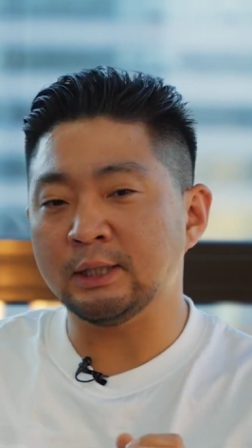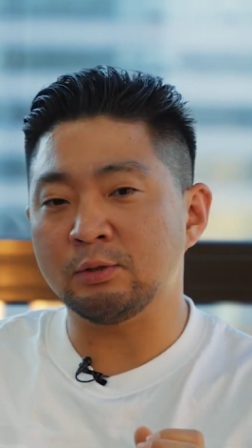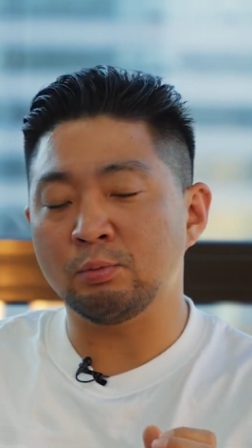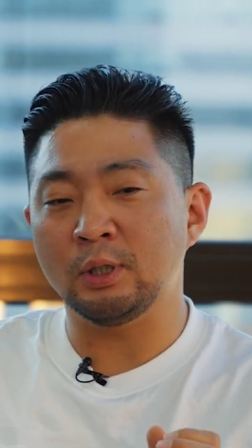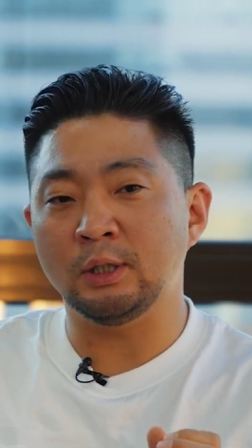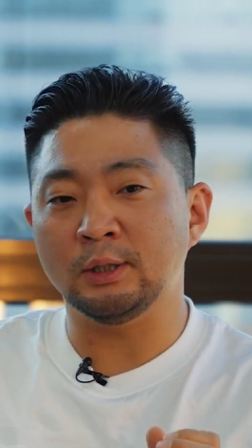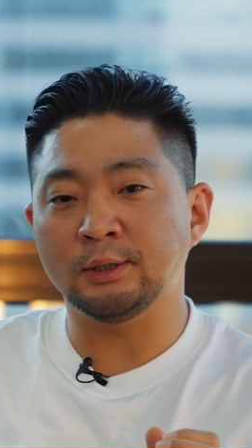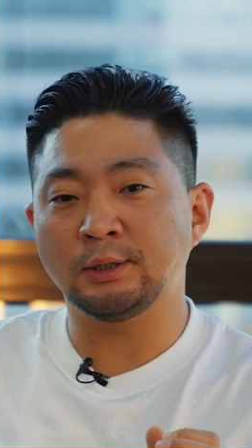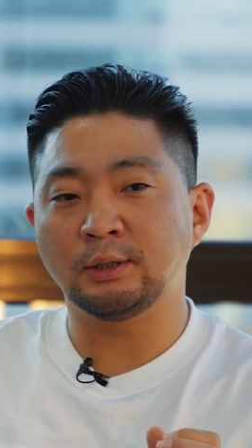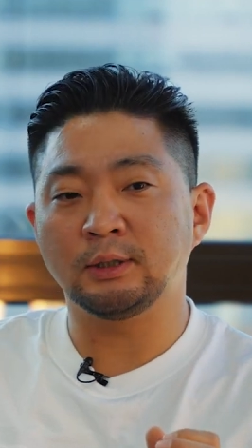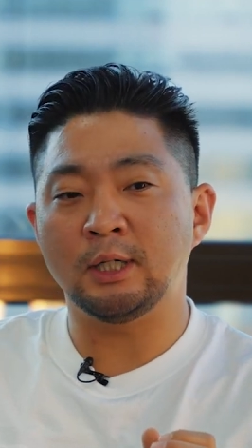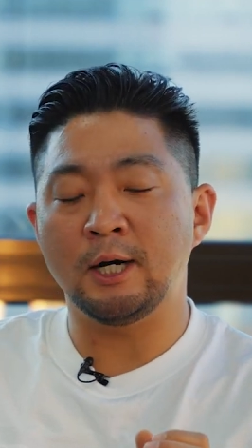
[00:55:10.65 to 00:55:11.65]
as well
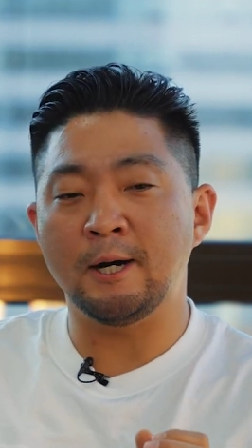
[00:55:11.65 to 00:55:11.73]
as